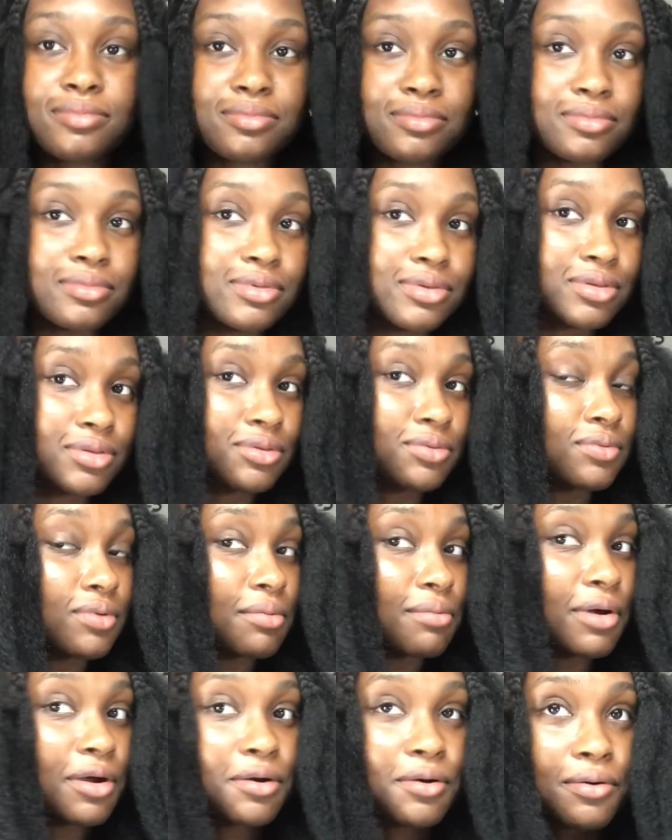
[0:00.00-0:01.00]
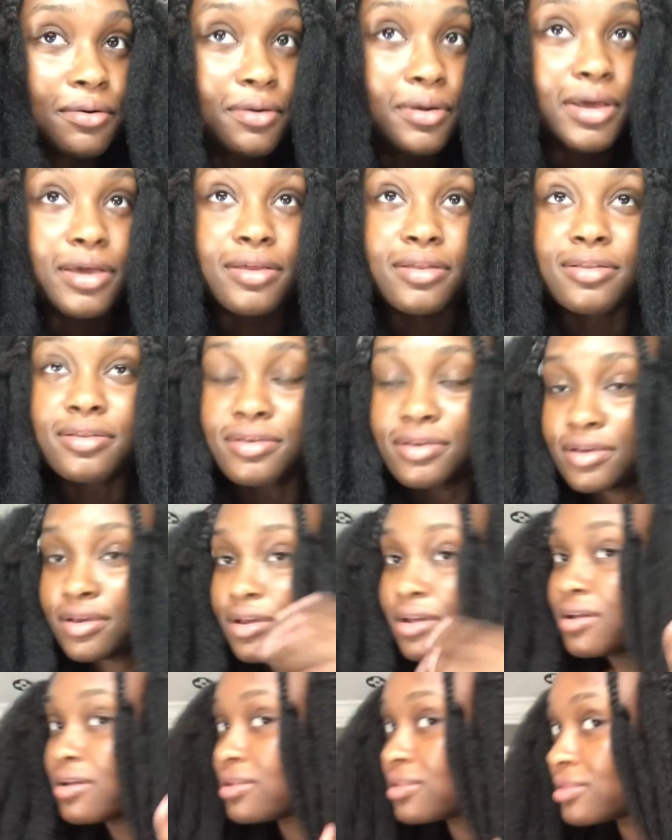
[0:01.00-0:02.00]
This is what my whole head
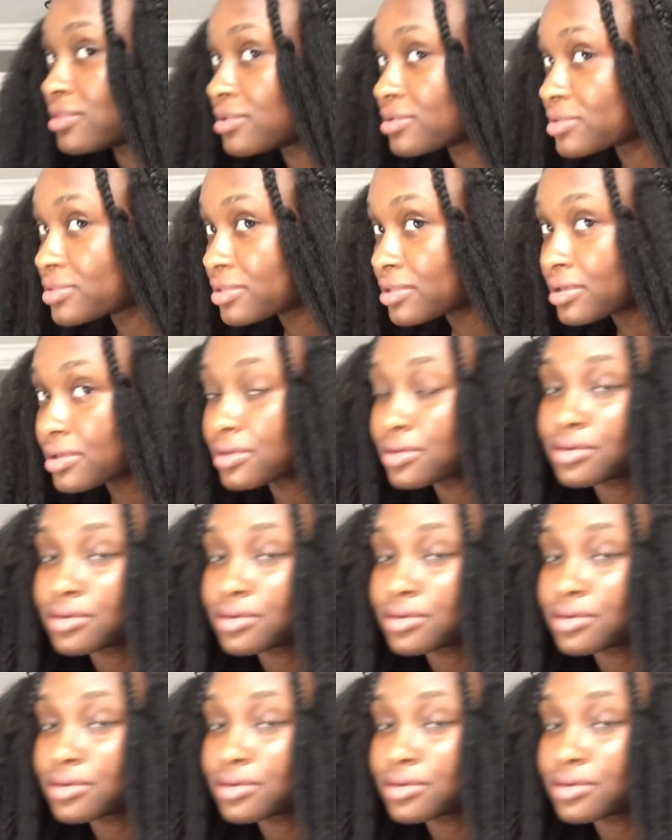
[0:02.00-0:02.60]
looks like.